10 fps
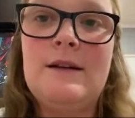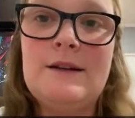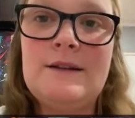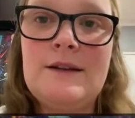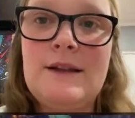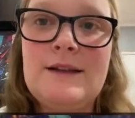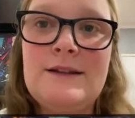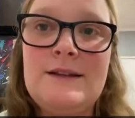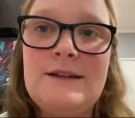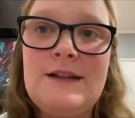So there's
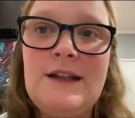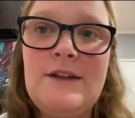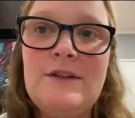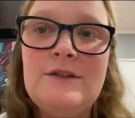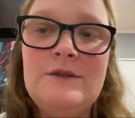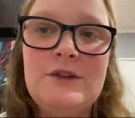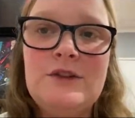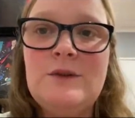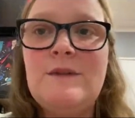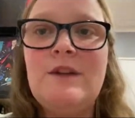the Inteleon. We've got
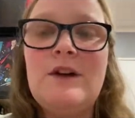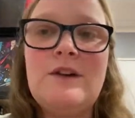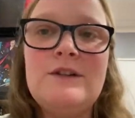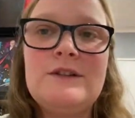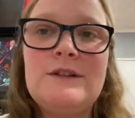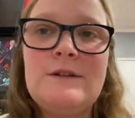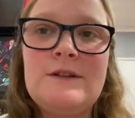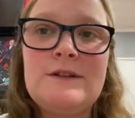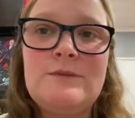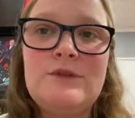two of those.
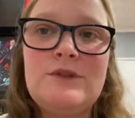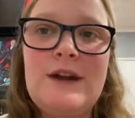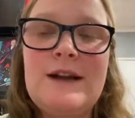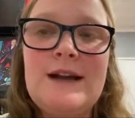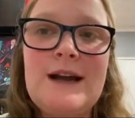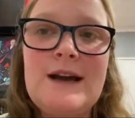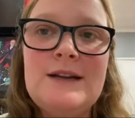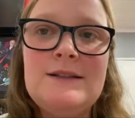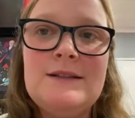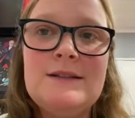Some more trainer
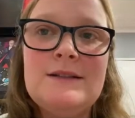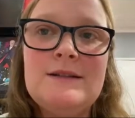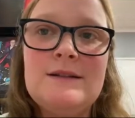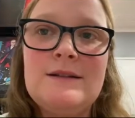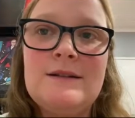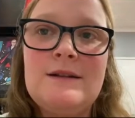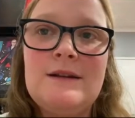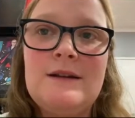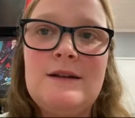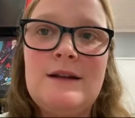cards.
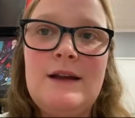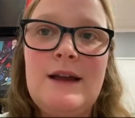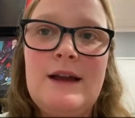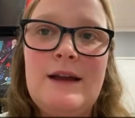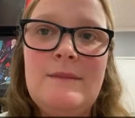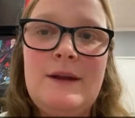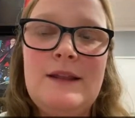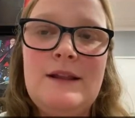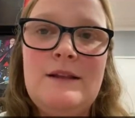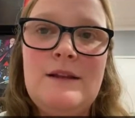Um, and
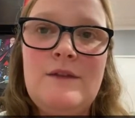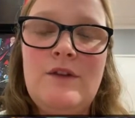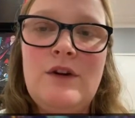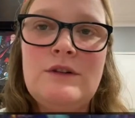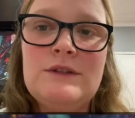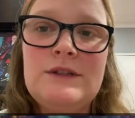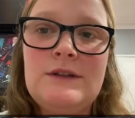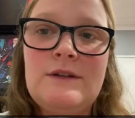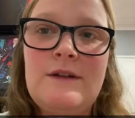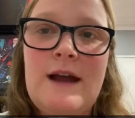then you've got
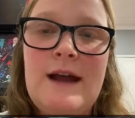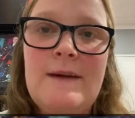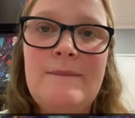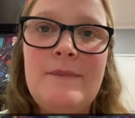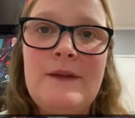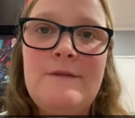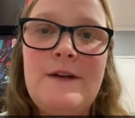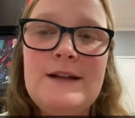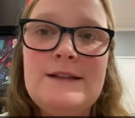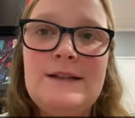um,
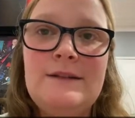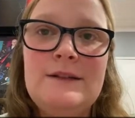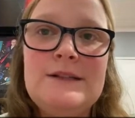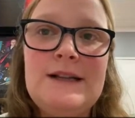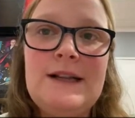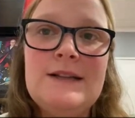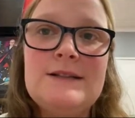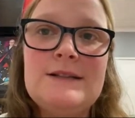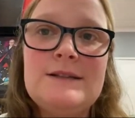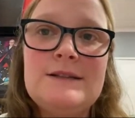Fighting
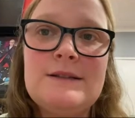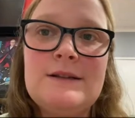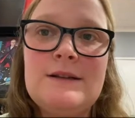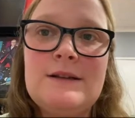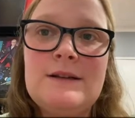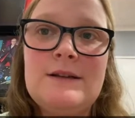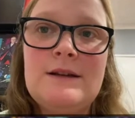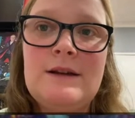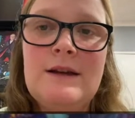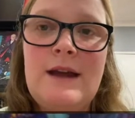Diglett
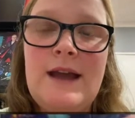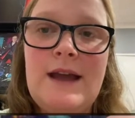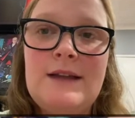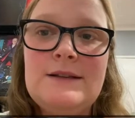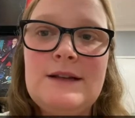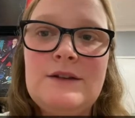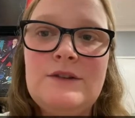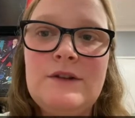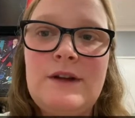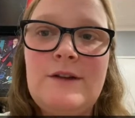and
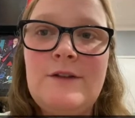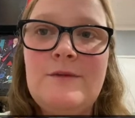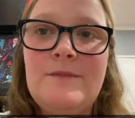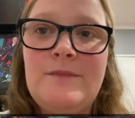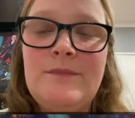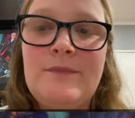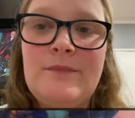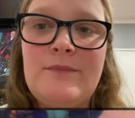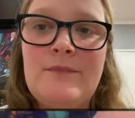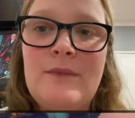Dugtrio
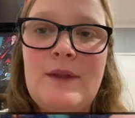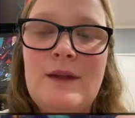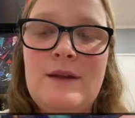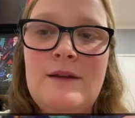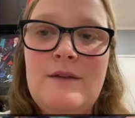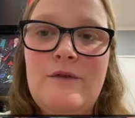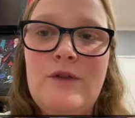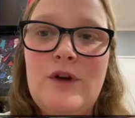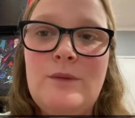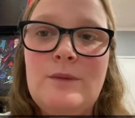
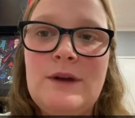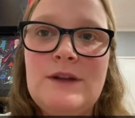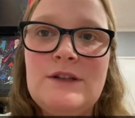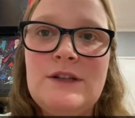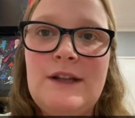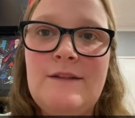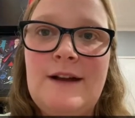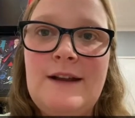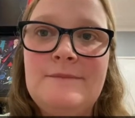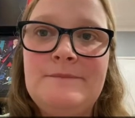from Chilling
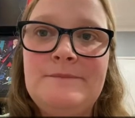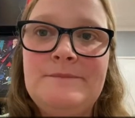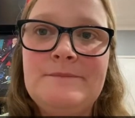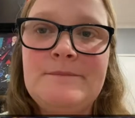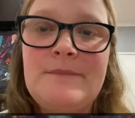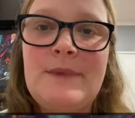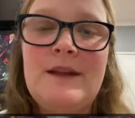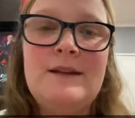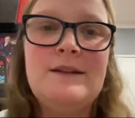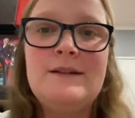Reign.
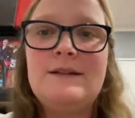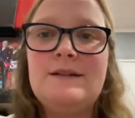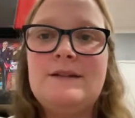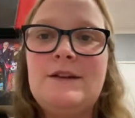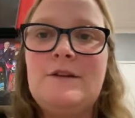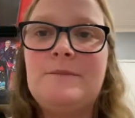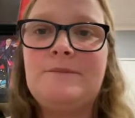So,